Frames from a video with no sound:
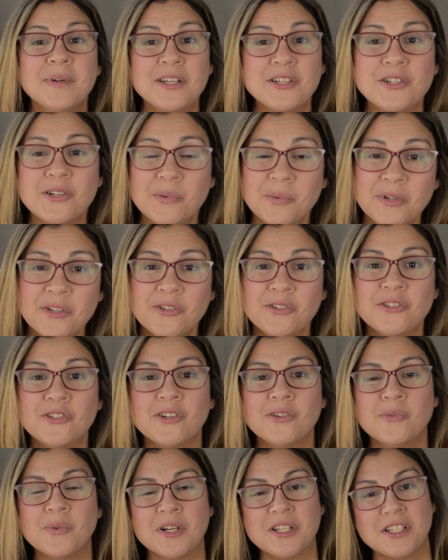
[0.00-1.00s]
make sure when you're
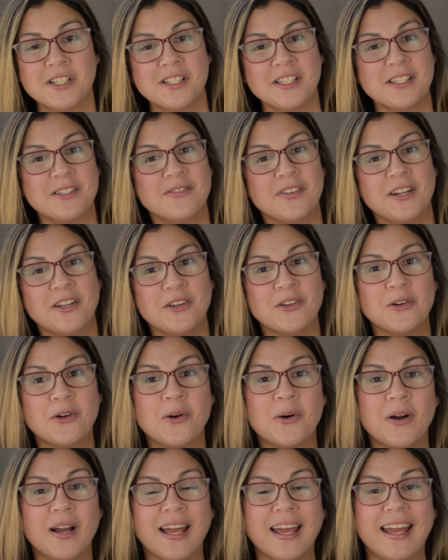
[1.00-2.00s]
done watching this video, you
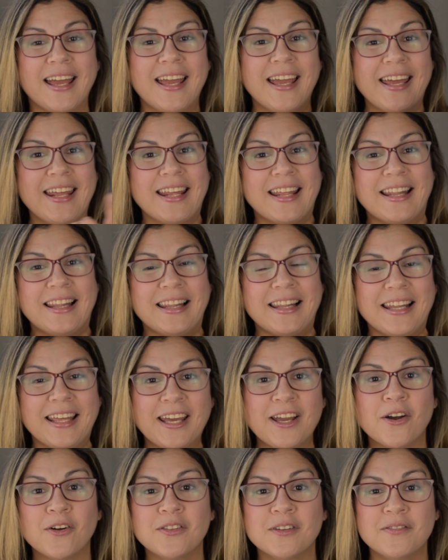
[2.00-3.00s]
go ahead and
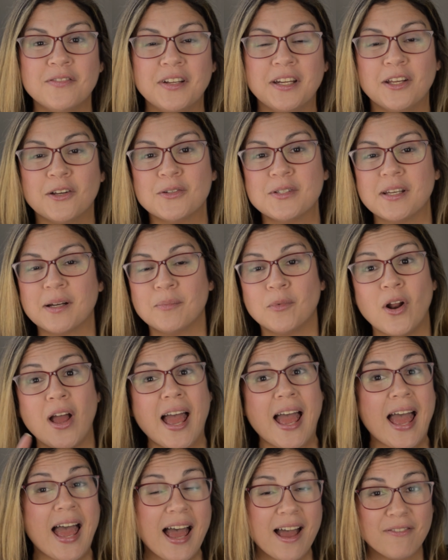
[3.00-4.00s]
link on the videos I'm going to
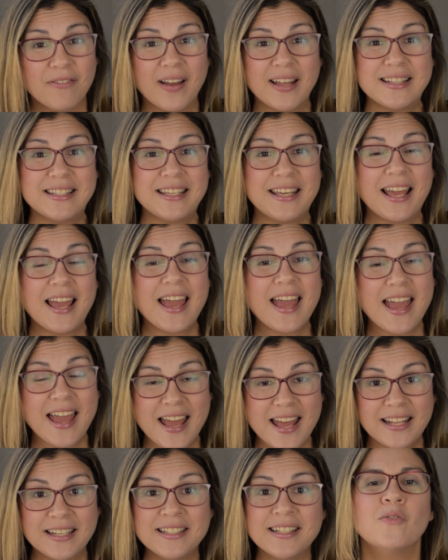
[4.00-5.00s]
have at the
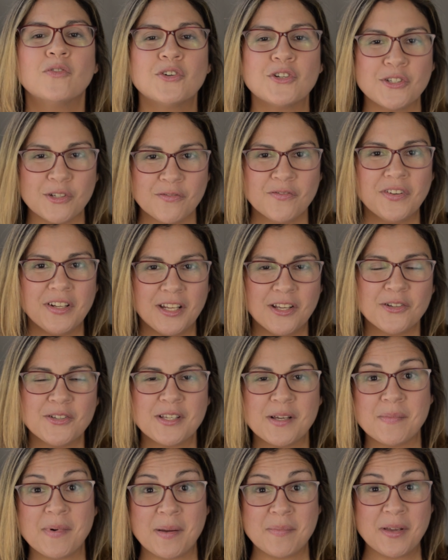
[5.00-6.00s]
end for some videos
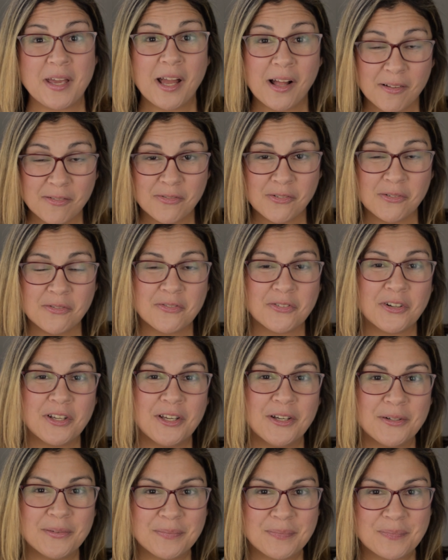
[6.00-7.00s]
that might be helpful for
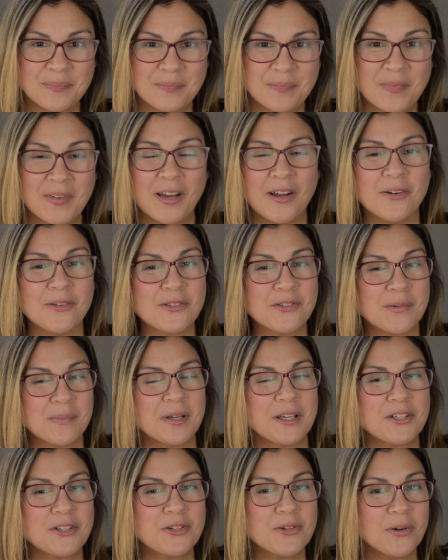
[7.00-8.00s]
you. And also
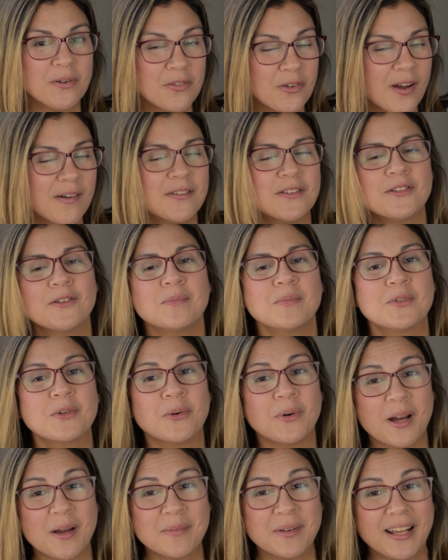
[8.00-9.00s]
make sure if you haven't
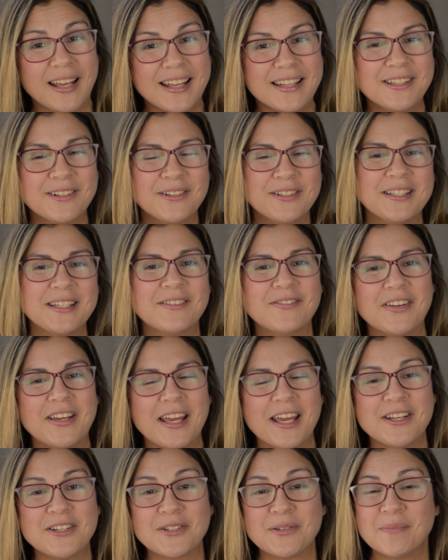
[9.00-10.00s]
subscribed and hit the
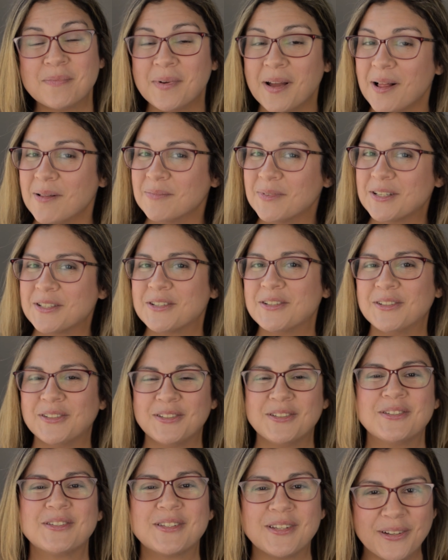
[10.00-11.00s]
notification bell, make sure you
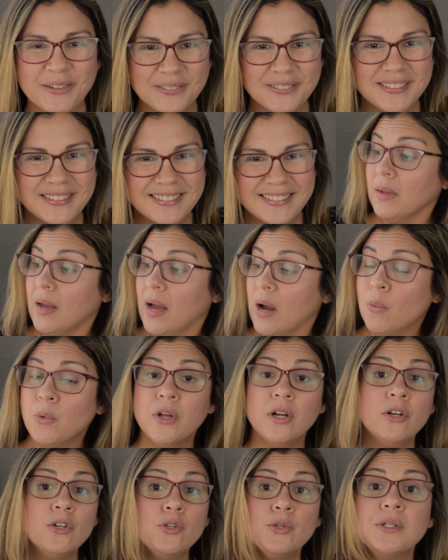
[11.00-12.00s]
do so.
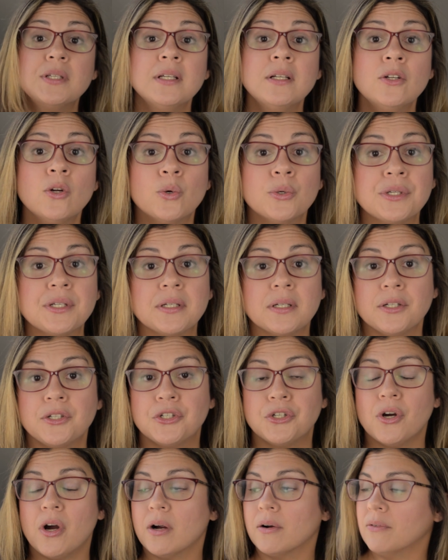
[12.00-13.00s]
We are using North Star
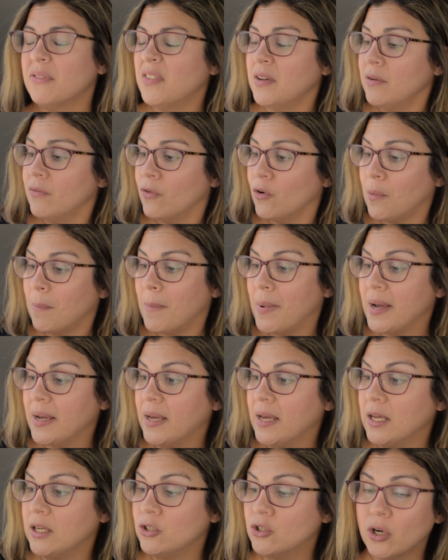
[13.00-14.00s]
Geography for
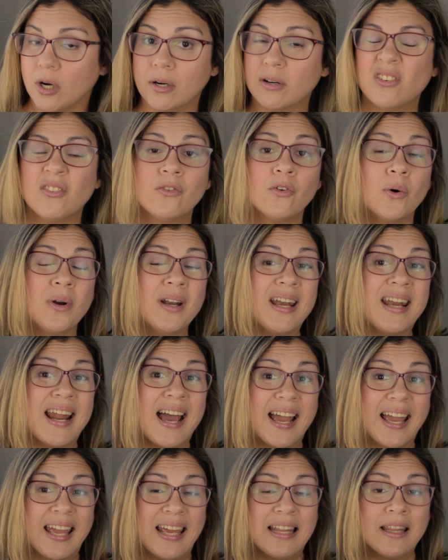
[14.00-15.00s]
my daughter for
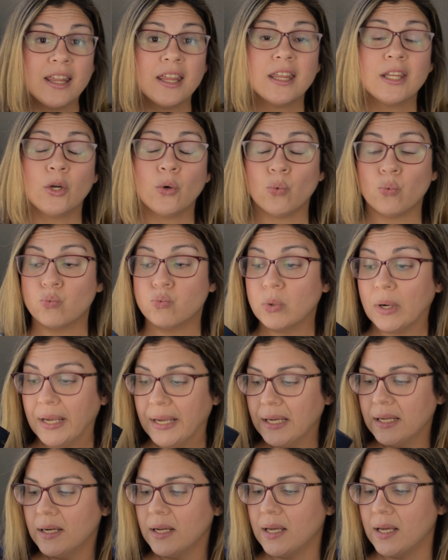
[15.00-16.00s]
9th
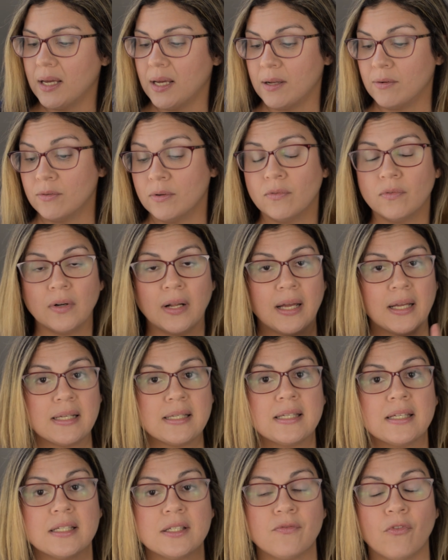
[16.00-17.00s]
grade, and like I
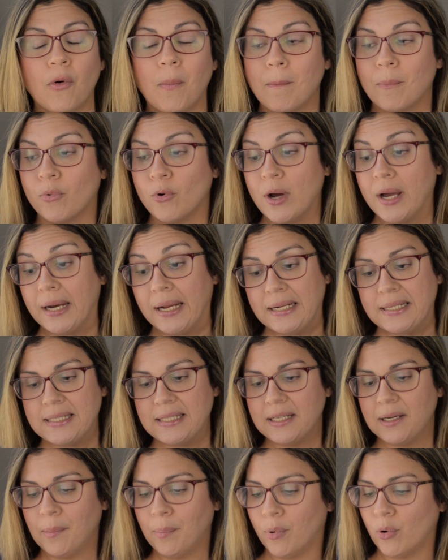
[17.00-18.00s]
said, it's from Bright
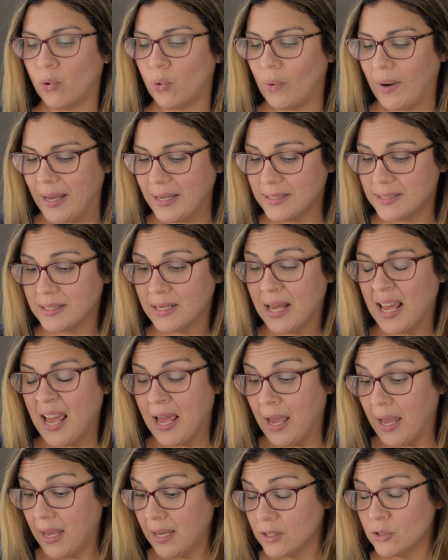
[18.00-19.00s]
Idea Press.
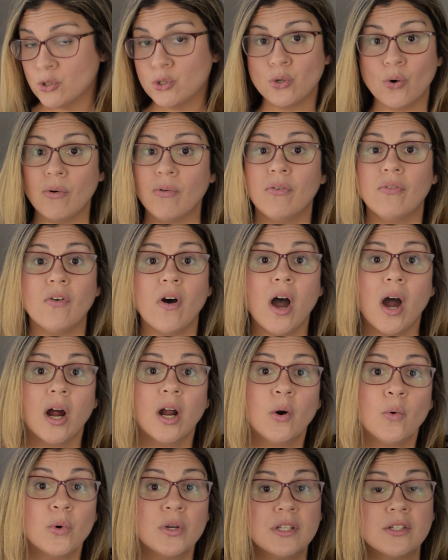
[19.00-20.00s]
And so
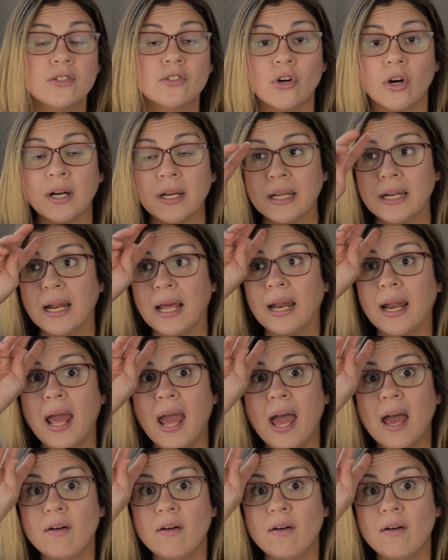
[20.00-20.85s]
far we started and